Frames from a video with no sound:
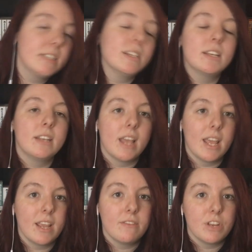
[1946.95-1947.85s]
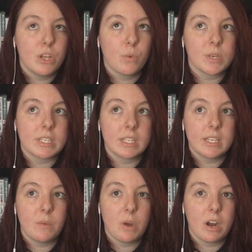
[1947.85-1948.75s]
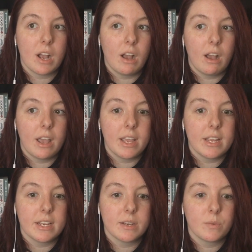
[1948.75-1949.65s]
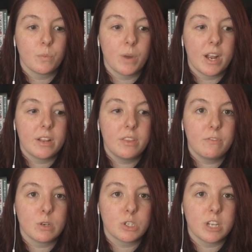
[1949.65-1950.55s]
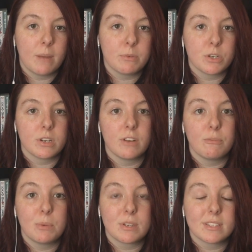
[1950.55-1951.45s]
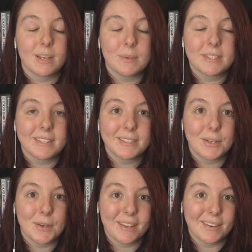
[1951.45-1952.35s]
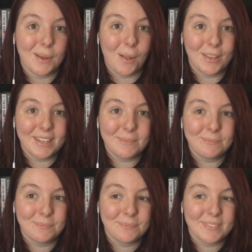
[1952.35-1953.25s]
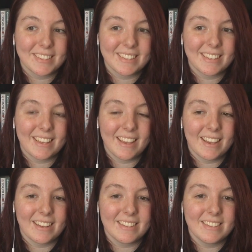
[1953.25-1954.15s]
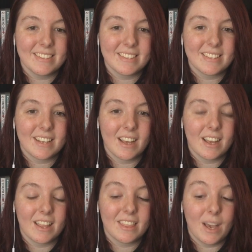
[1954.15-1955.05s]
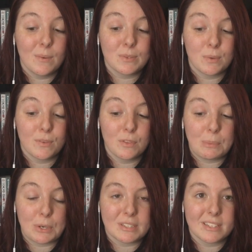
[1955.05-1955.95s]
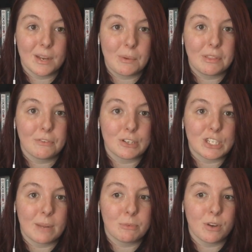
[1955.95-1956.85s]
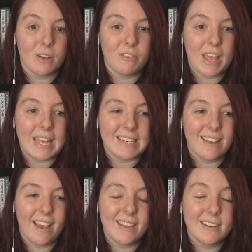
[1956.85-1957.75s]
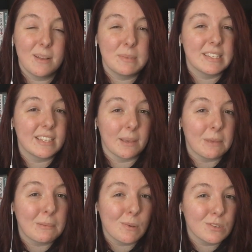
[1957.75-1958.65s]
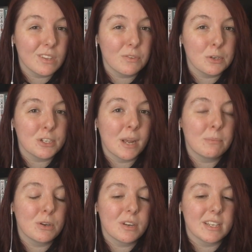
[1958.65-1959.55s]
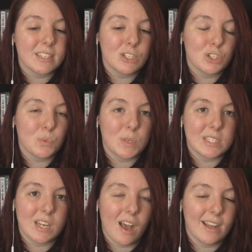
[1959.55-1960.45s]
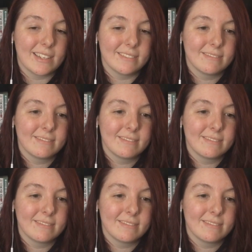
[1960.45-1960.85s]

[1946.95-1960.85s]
did a video recently where I read the first chapter of books that I was considering unhauling. And uh, that was one of the books that I read the first chapter of, and I ended up skimming most of the first chapter because I just was not